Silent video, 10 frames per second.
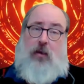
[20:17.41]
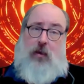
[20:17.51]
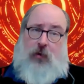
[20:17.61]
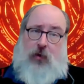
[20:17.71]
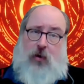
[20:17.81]

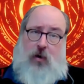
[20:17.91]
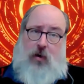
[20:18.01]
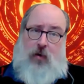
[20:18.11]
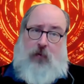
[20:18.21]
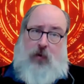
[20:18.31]
"At the heart
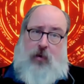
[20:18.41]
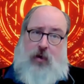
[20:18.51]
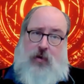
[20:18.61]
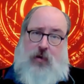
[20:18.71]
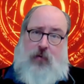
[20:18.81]
of liberty
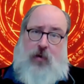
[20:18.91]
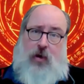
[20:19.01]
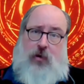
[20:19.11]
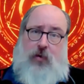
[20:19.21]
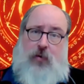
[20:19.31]
is the
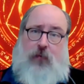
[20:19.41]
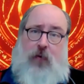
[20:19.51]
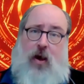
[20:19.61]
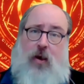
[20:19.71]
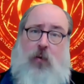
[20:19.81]
right to
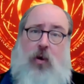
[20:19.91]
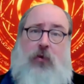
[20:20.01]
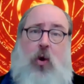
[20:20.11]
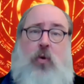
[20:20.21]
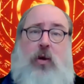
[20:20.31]
define one's
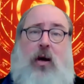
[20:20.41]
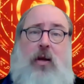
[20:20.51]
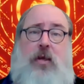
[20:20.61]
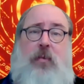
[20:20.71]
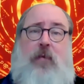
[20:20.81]
own
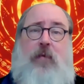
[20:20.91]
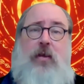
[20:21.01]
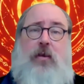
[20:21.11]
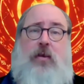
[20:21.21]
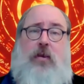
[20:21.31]
concept of
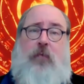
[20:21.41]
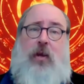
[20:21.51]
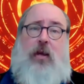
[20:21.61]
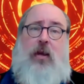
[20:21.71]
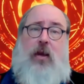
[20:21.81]
existence, of
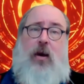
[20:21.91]
meaning,